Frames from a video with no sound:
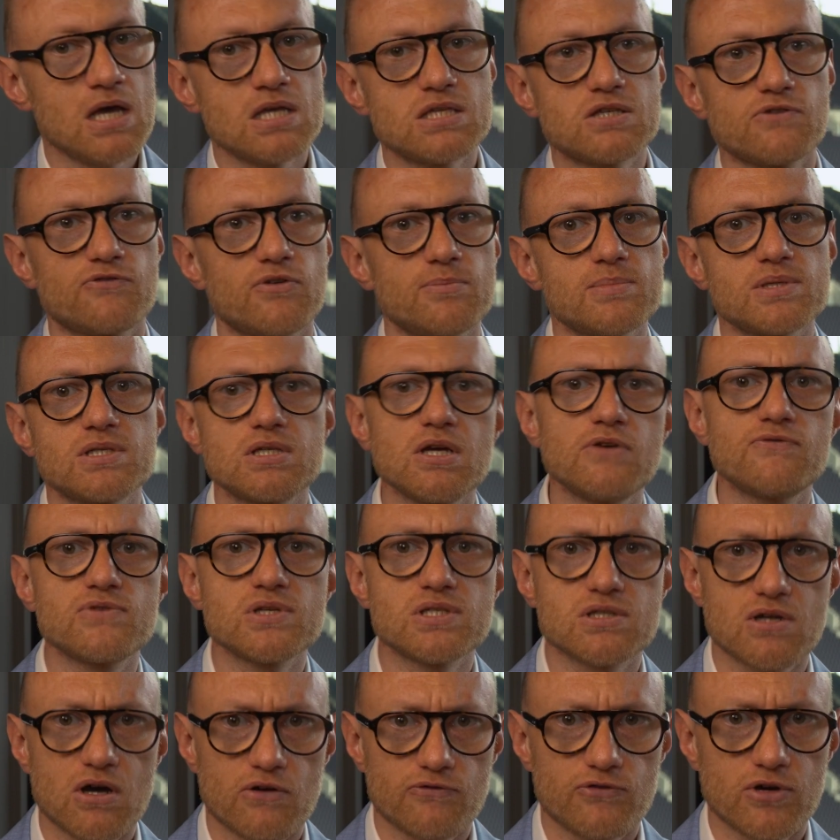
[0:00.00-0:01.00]
So from a
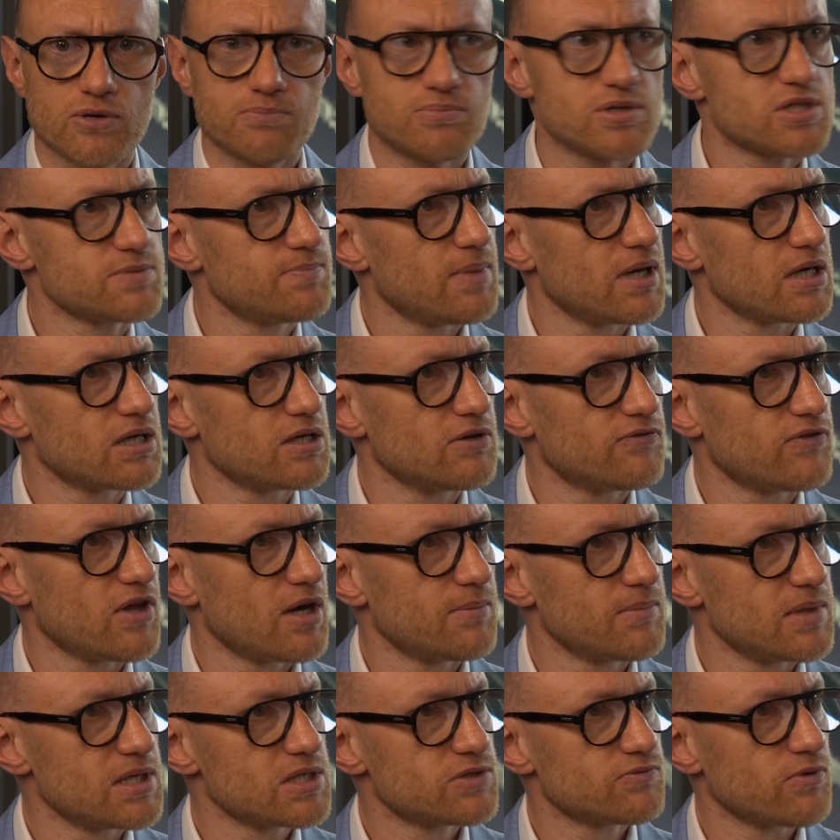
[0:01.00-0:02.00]
service offering perspective,
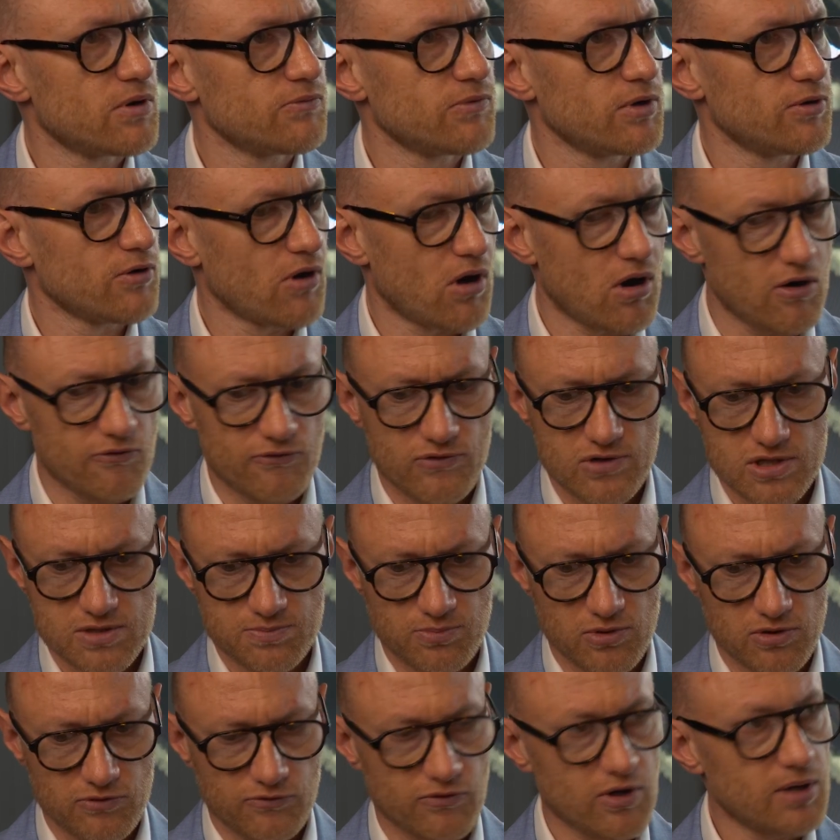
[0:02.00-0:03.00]
that means what we offer is
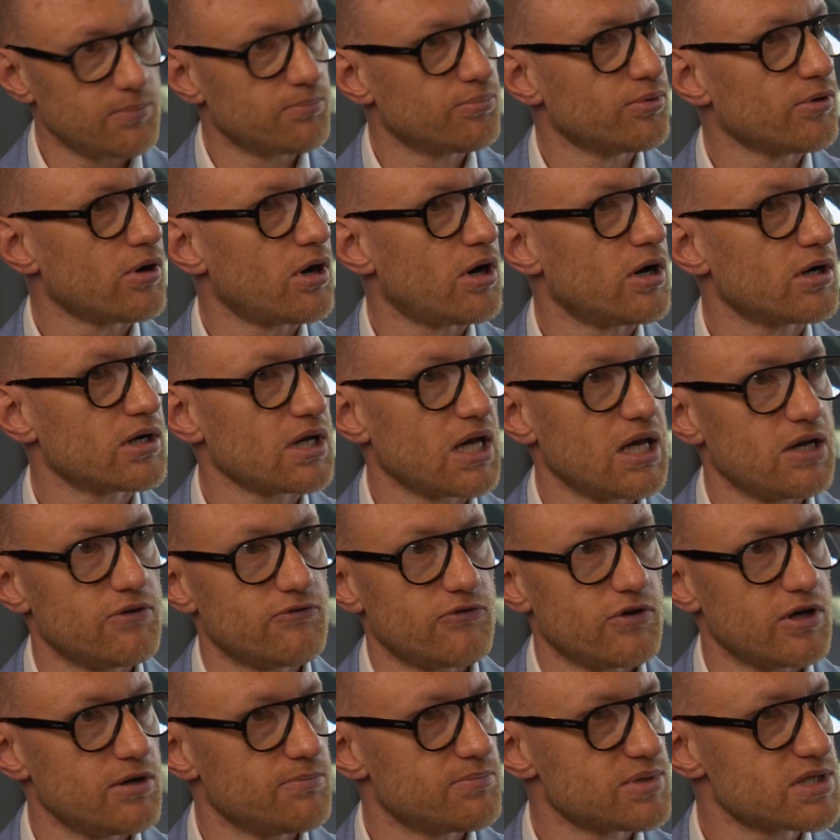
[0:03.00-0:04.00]
both very broad and
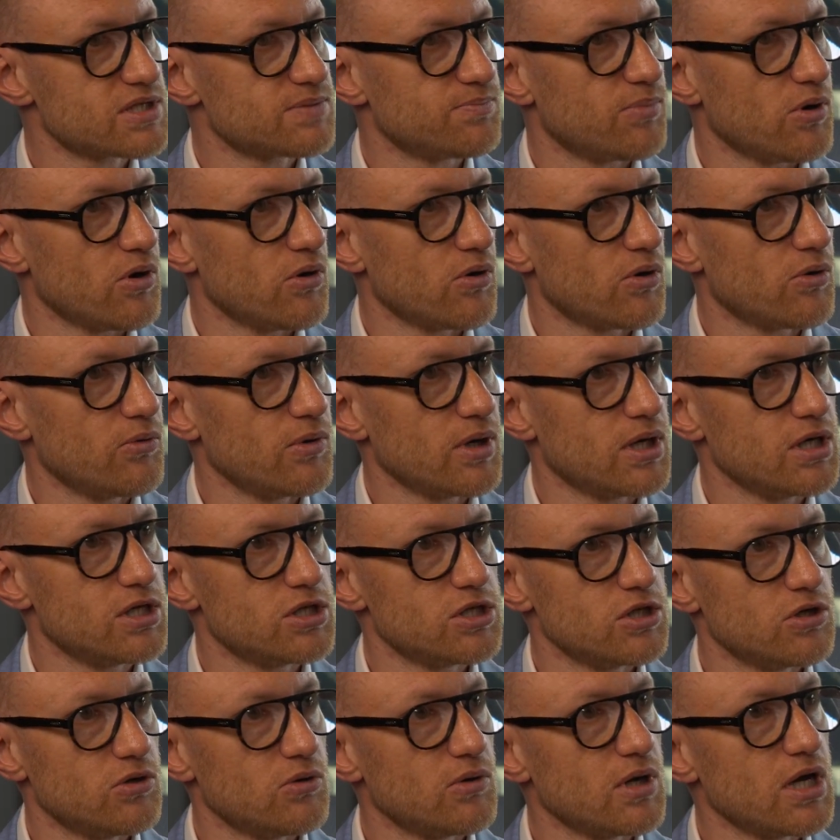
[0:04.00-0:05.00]
very bespoke. We can
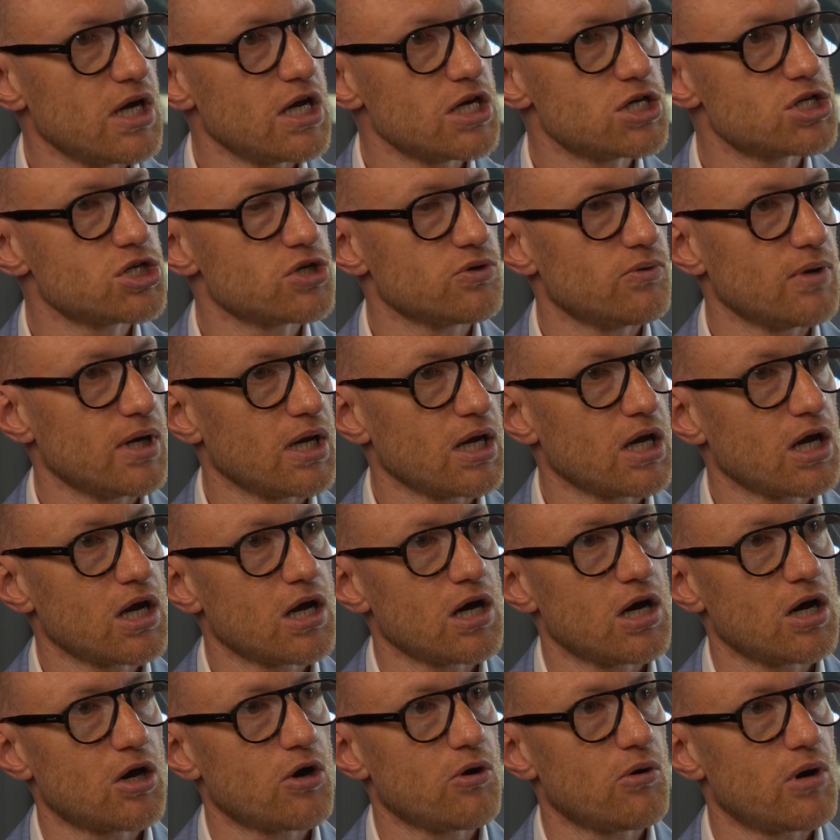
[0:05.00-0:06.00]
do issuing,
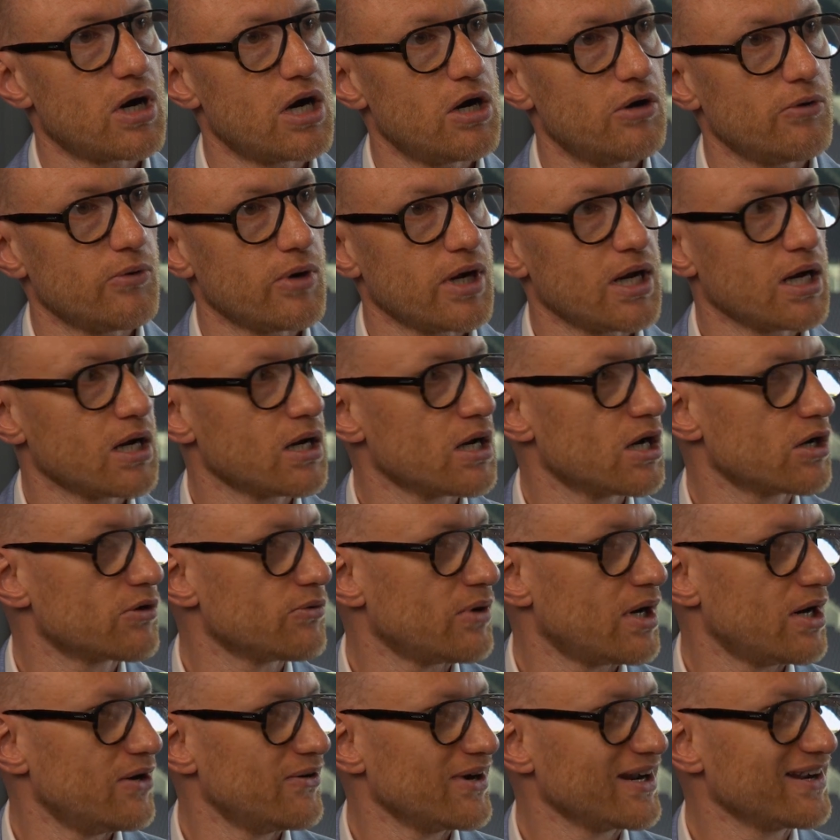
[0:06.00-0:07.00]
acquiring,
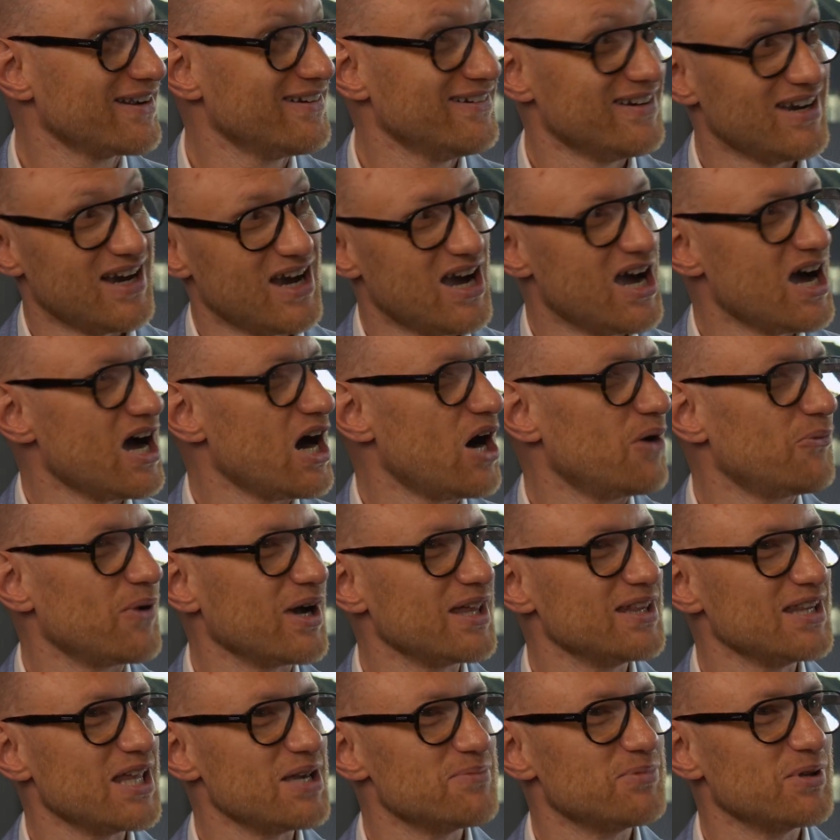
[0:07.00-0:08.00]
a
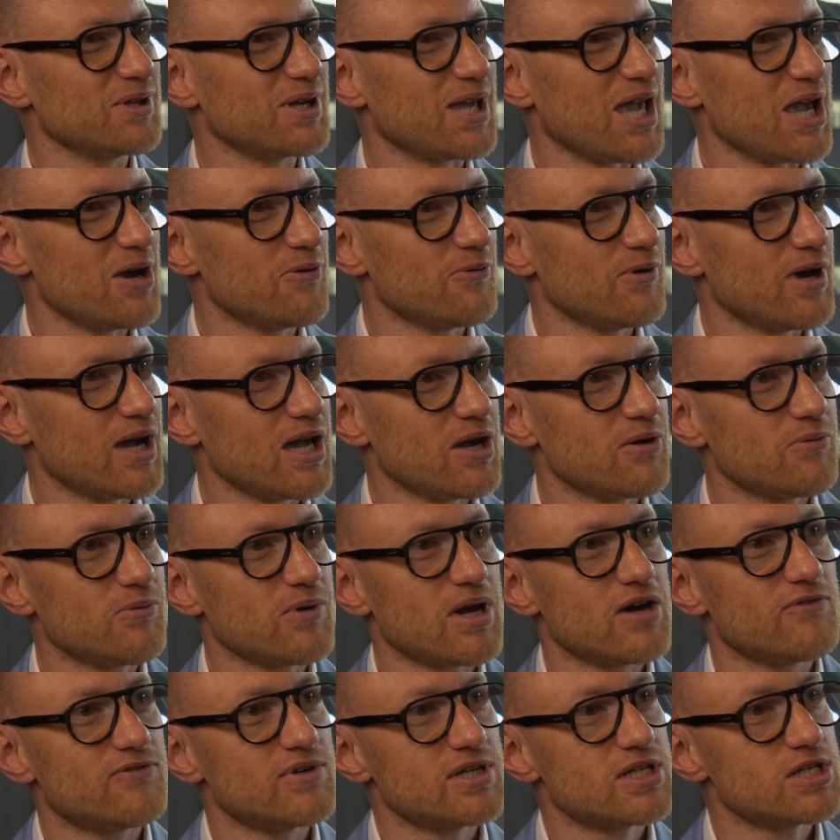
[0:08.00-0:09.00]
white label gateway.
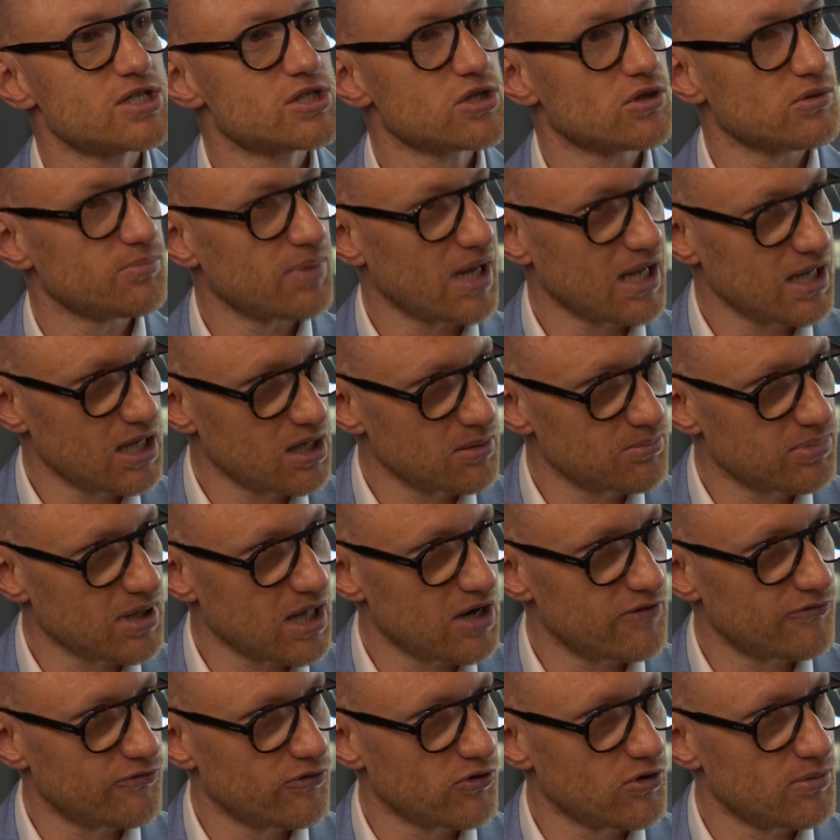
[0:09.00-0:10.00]
We have a digital banking
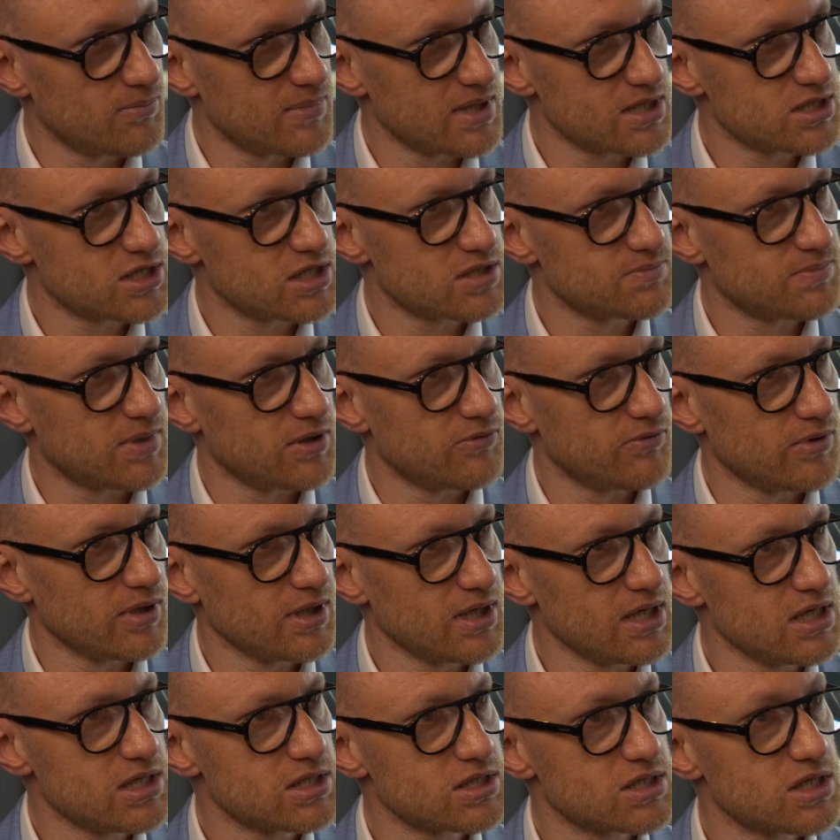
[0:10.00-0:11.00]
platform that's just been
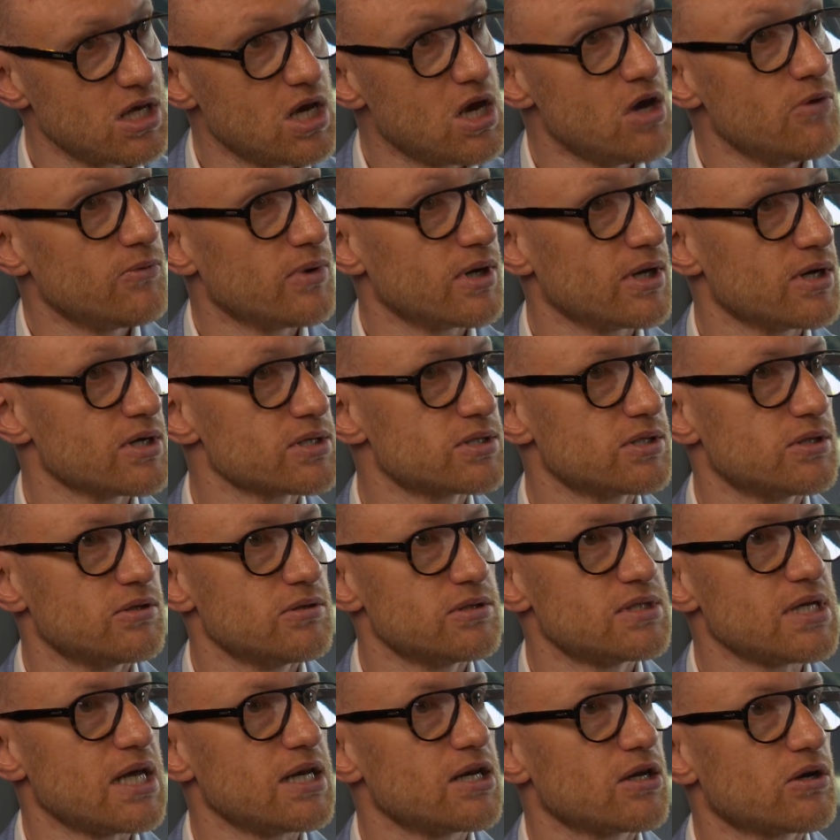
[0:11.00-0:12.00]
released. We can also
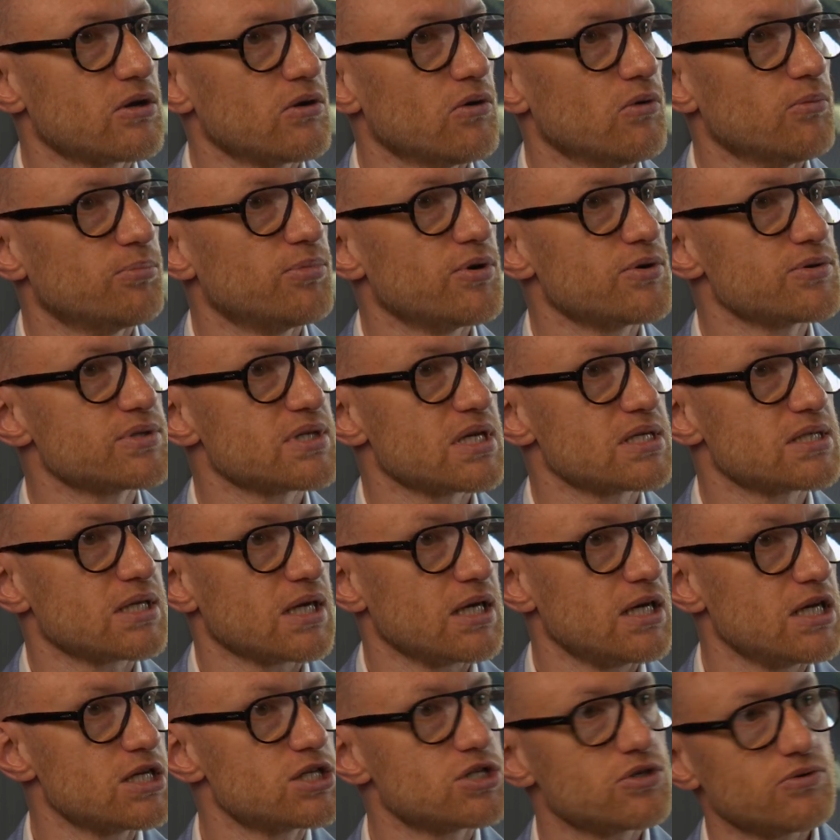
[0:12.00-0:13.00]
do technical
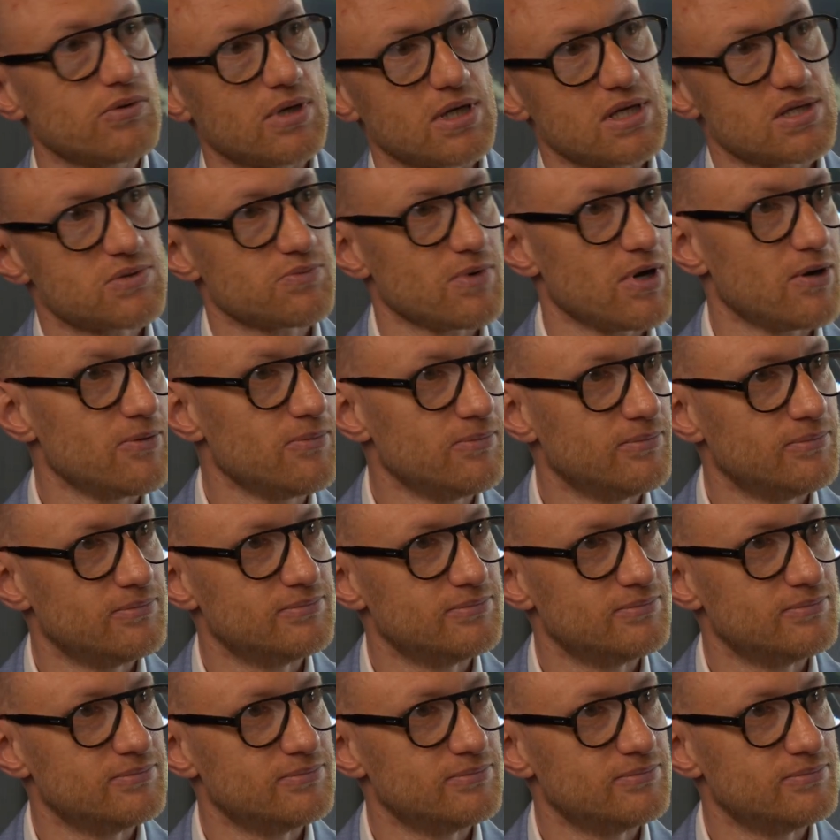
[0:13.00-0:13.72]
processing and issuing as well.